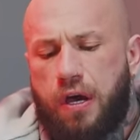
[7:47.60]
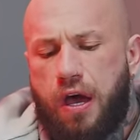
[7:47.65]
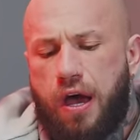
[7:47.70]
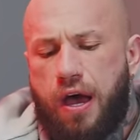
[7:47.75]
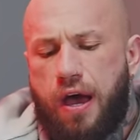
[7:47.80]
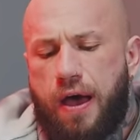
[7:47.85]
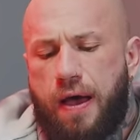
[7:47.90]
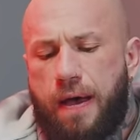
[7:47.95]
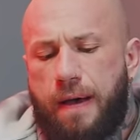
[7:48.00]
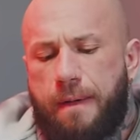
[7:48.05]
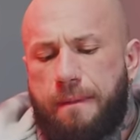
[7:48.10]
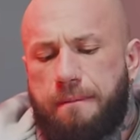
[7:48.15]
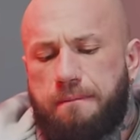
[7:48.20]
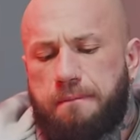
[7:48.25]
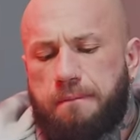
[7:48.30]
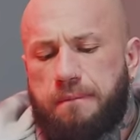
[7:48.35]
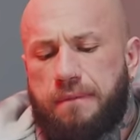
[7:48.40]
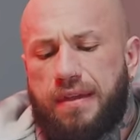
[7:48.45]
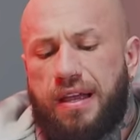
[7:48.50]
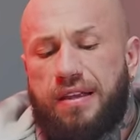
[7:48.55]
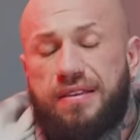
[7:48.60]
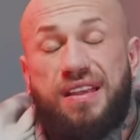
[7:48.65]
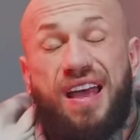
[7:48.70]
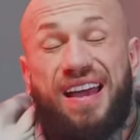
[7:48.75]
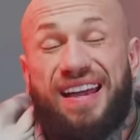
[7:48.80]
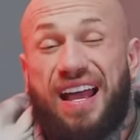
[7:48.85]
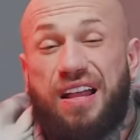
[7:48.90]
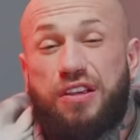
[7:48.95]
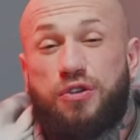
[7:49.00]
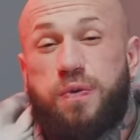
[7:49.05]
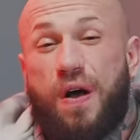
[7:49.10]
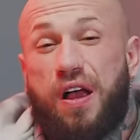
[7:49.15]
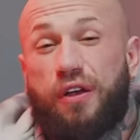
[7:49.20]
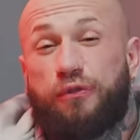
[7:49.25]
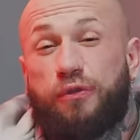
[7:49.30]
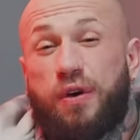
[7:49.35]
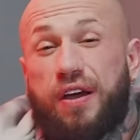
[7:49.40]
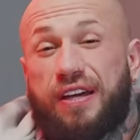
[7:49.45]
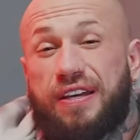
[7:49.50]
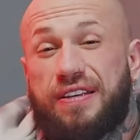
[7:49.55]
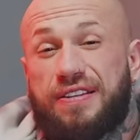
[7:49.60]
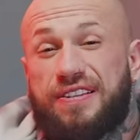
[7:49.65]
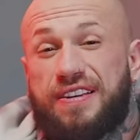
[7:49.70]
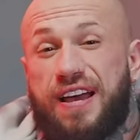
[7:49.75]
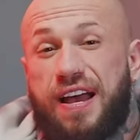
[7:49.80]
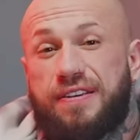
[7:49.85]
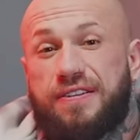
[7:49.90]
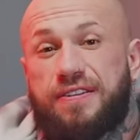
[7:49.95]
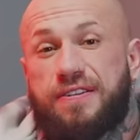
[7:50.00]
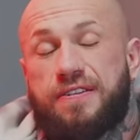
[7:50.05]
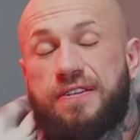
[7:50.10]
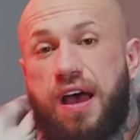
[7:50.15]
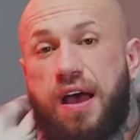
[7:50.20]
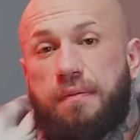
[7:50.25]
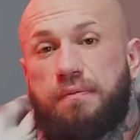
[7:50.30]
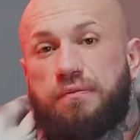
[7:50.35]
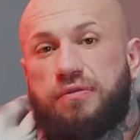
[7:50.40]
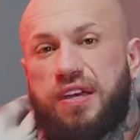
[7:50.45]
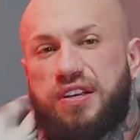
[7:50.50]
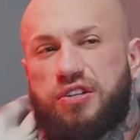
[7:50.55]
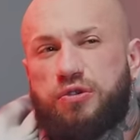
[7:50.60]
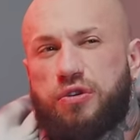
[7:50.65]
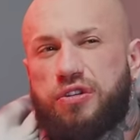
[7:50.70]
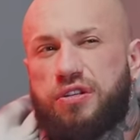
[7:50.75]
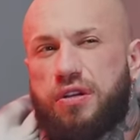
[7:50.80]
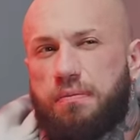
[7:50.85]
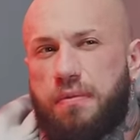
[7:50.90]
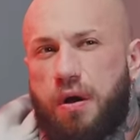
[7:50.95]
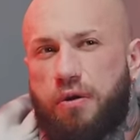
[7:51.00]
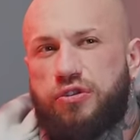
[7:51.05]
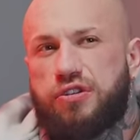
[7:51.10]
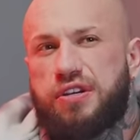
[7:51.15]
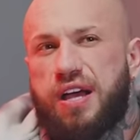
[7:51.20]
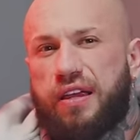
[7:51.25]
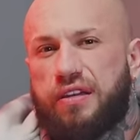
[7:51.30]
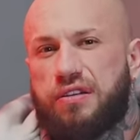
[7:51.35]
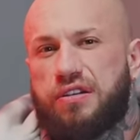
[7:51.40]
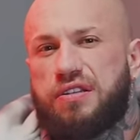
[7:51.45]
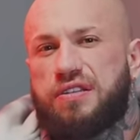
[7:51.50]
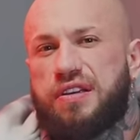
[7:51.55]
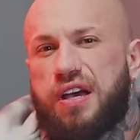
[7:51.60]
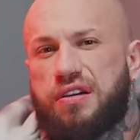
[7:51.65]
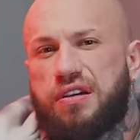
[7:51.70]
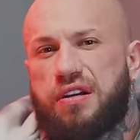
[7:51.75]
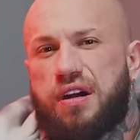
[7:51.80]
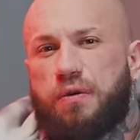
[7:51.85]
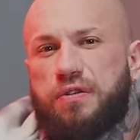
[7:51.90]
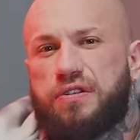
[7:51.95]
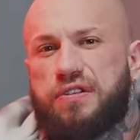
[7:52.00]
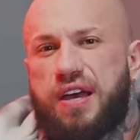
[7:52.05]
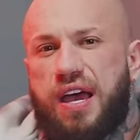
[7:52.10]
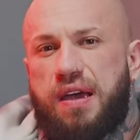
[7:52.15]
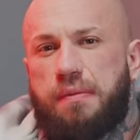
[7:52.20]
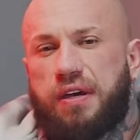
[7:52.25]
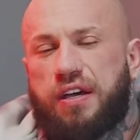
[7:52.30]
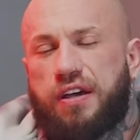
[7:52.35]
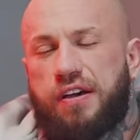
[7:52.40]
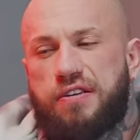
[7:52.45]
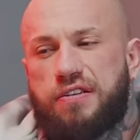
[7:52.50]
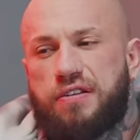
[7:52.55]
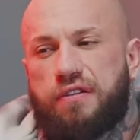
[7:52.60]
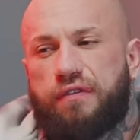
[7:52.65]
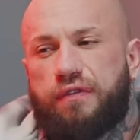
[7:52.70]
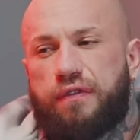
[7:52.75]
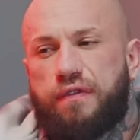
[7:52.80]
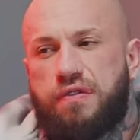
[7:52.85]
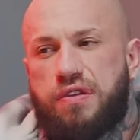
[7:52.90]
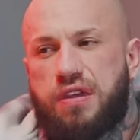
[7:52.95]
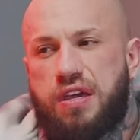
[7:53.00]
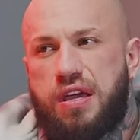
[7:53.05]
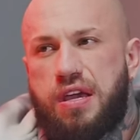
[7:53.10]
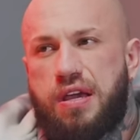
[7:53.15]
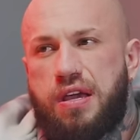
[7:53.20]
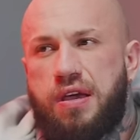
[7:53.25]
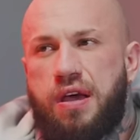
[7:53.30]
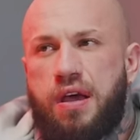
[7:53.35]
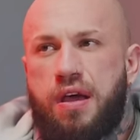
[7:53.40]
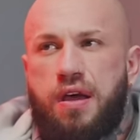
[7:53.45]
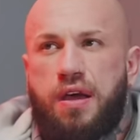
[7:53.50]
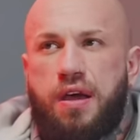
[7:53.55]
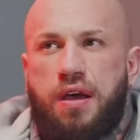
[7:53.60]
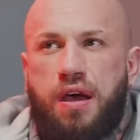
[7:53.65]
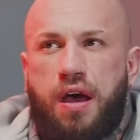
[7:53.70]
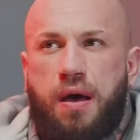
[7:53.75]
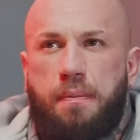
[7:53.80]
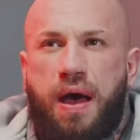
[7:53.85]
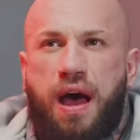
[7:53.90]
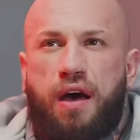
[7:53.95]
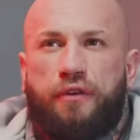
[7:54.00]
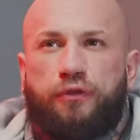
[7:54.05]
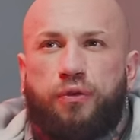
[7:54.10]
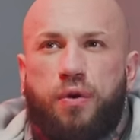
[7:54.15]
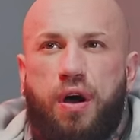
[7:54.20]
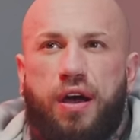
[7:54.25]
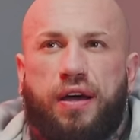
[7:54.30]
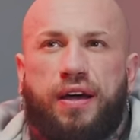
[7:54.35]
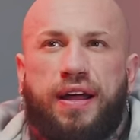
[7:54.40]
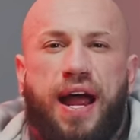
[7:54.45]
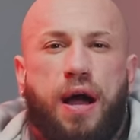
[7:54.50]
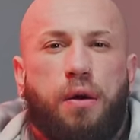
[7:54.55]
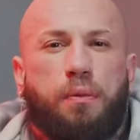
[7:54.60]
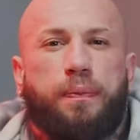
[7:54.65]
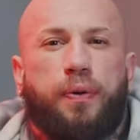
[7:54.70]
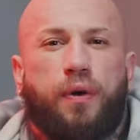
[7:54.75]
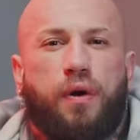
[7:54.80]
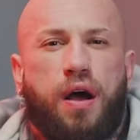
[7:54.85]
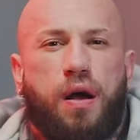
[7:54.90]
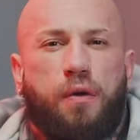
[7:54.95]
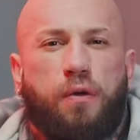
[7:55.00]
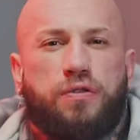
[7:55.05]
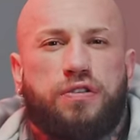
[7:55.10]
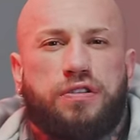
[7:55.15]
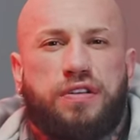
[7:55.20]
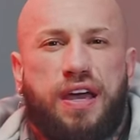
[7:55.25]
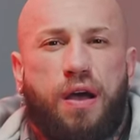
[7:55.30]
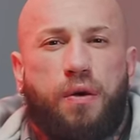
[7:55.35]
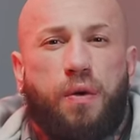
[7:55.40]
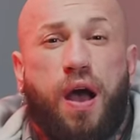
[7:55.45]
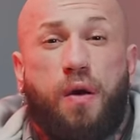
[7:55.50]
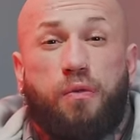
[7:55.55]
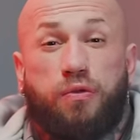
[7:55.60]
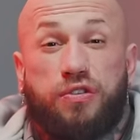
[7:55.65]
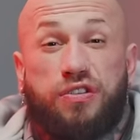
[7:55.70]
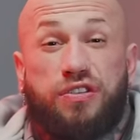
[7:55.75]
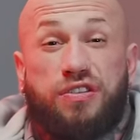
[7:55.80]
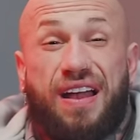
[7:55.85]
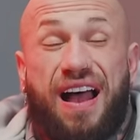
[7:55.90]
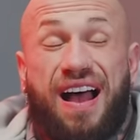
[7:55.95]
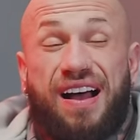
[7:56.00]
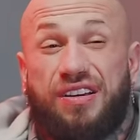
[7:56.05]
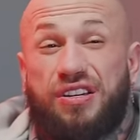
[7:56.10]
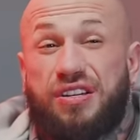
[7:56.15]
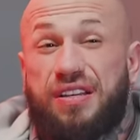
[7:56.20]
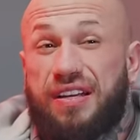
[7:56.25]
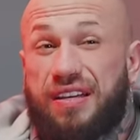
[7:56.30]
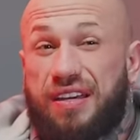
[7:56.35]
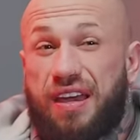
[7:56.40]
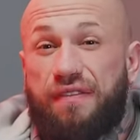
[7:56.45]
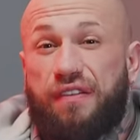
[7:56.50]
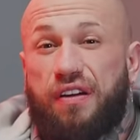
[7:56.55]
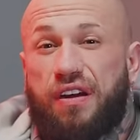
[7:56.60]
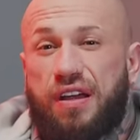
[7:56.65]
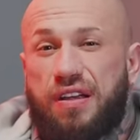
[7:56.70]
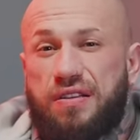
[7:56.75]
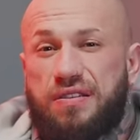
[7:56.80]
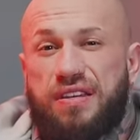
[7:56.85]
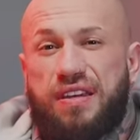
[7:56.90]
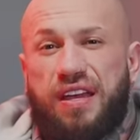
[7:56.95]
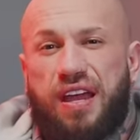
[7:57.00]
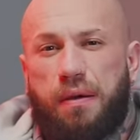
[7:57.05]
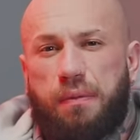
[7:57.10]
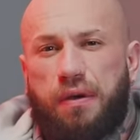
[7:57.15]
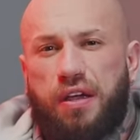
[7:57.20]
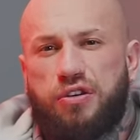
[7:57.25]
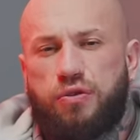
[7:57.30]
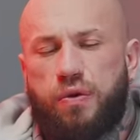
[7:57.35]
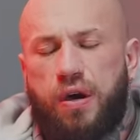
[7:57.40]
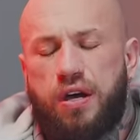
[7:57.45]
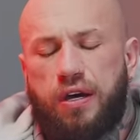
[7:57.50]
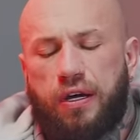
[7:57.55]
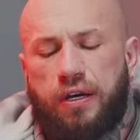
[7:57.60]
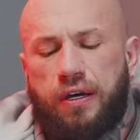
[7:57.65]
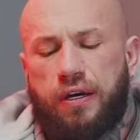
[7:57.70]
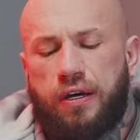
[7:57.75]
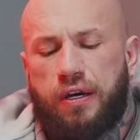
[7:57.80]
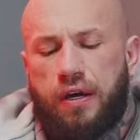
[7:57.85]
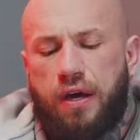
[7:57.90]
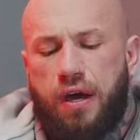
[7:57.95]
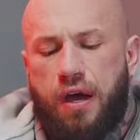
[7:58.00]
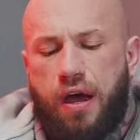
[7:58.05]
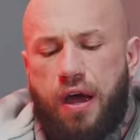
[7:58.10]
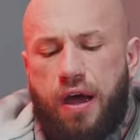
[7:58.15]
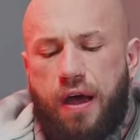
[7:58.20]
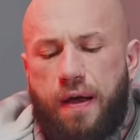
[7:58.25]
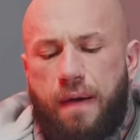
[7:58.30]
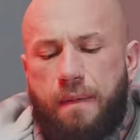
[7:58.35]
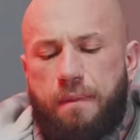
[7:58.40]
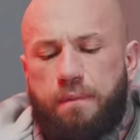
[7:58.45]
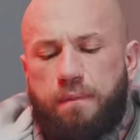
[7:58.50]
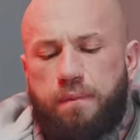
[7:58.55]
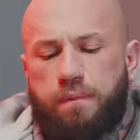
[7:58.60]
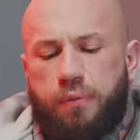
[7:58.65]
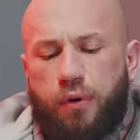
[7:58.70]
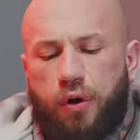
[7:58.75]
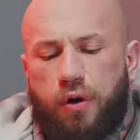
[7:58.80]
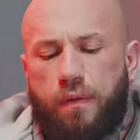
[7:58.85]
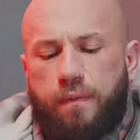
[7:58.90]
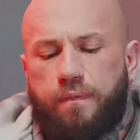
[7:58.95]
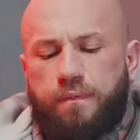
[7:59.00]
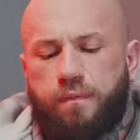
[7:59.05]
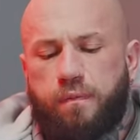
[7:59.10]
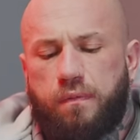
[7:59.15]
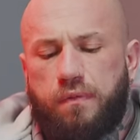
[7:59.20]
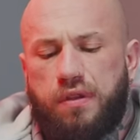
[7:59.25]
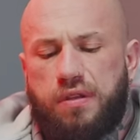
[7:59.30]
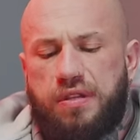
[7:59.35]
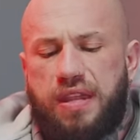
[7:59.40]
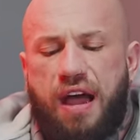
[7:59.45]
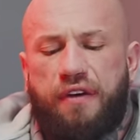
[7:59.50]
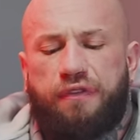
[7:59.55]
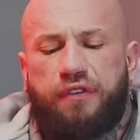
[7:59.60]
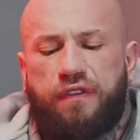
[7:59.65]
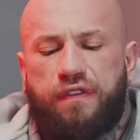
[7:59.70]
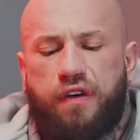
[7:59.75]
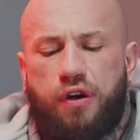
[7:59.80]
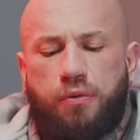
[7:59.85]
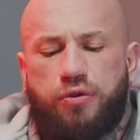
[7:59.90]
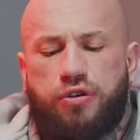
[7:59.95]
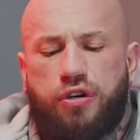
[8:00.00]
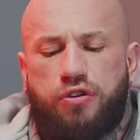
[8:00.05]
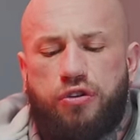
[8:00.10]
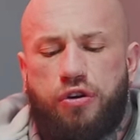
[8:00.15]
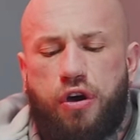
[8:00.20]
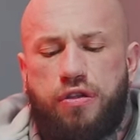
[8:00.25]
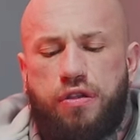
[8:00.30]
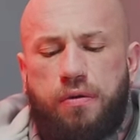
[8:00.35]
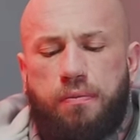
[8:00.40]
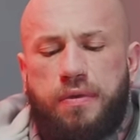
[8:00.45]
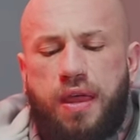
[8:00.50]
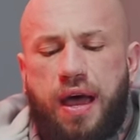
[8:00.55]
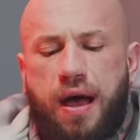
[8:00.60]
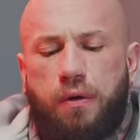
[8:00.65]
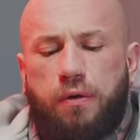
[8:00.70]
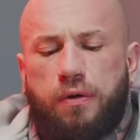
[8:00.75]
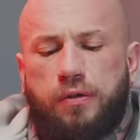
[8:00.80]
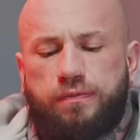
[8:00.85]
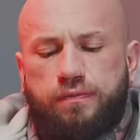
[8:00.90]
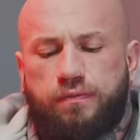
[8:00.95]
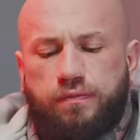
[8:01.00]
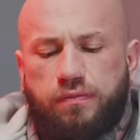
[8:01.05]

Um, again, 12 working sets. Um, this was the most challenging session, I would say, because of the amount of work and output I was, you know, I was actually giving into the hip hinge work. Um, but definitely very much enjoyed them. Now,